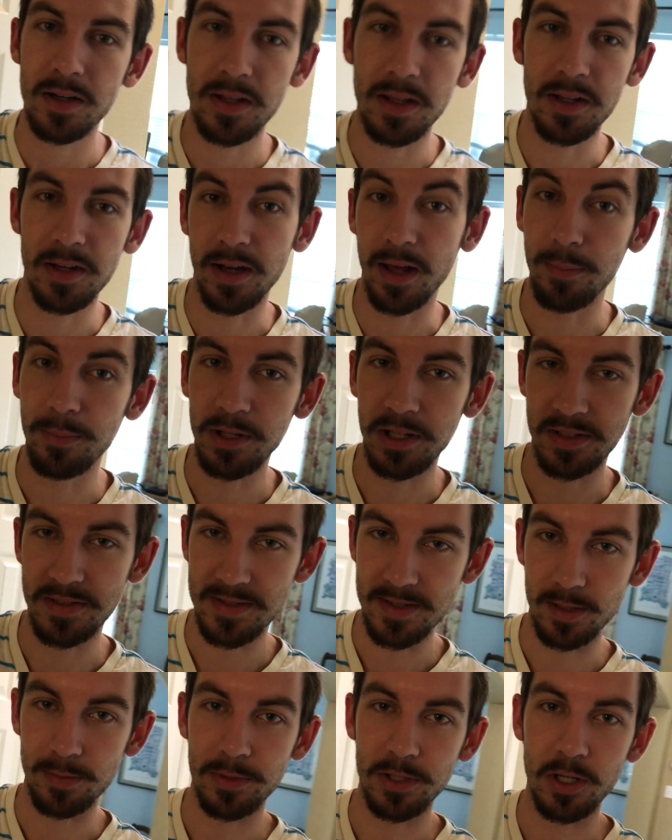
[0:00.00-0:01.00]
kidnap me and
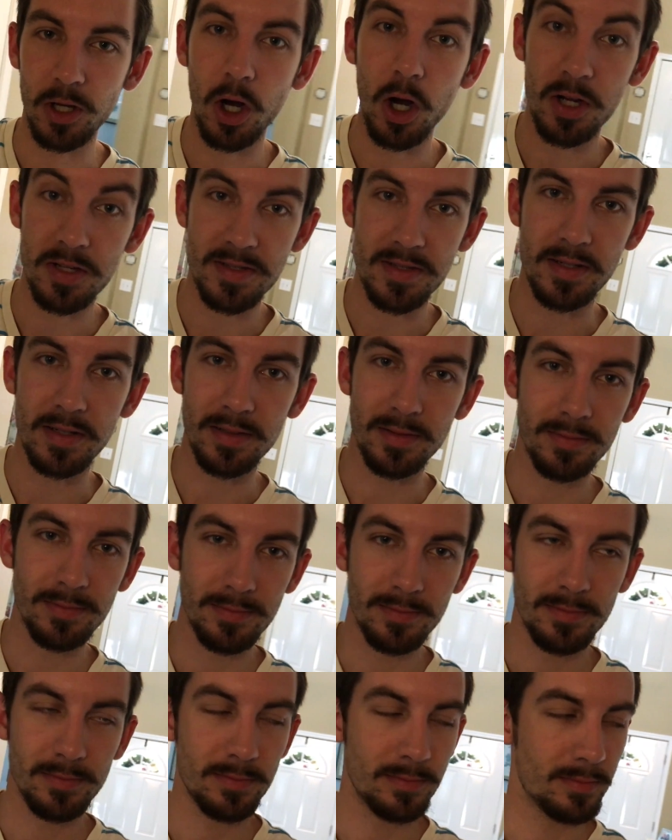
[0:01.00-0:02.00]
steal me to Austin.
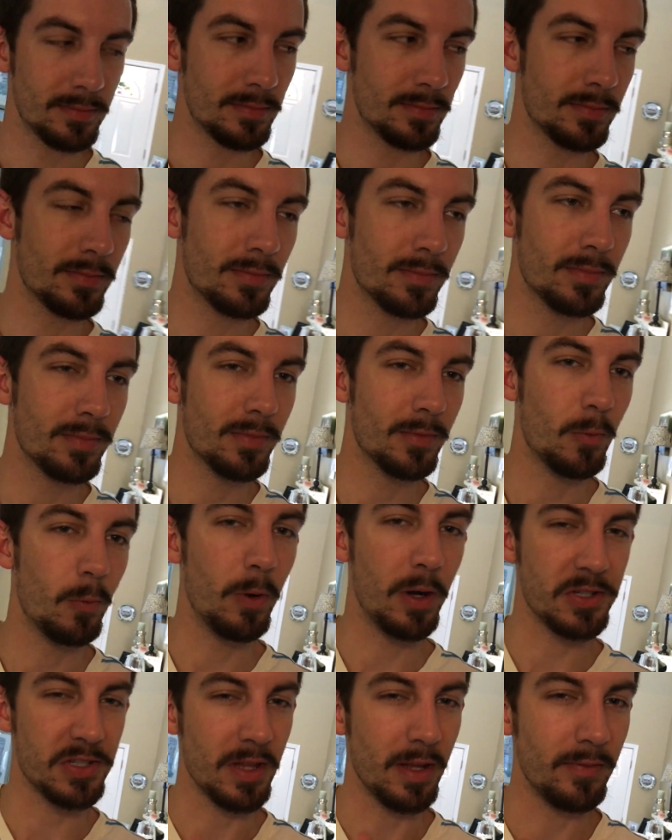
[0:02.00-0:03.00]

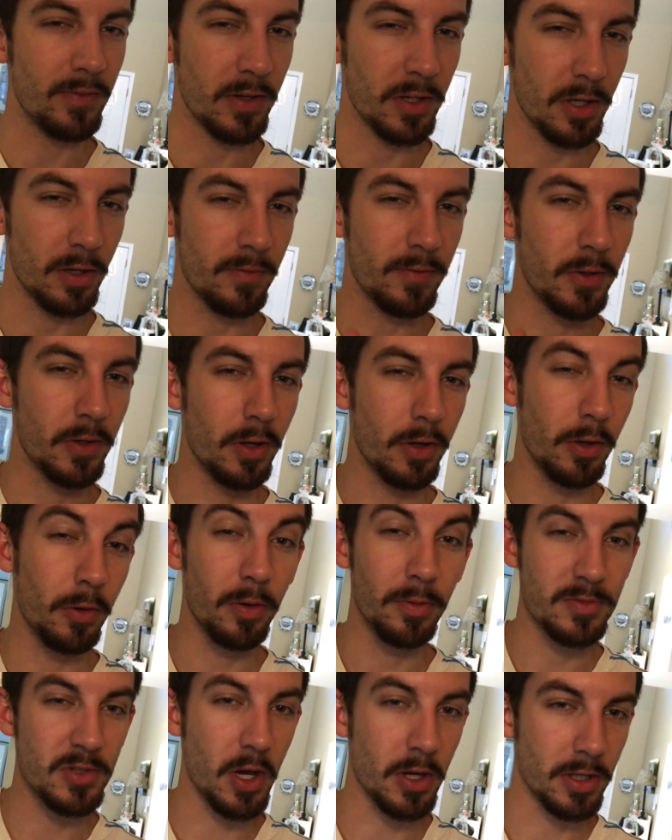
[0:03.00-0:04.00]
Watch that video if you don't know
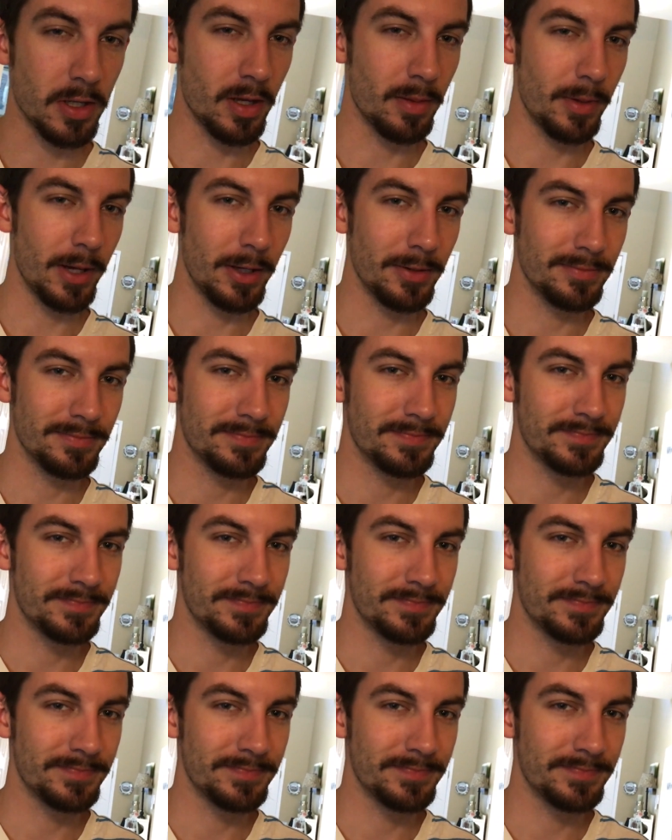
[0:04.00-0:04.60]
what I'm talking about.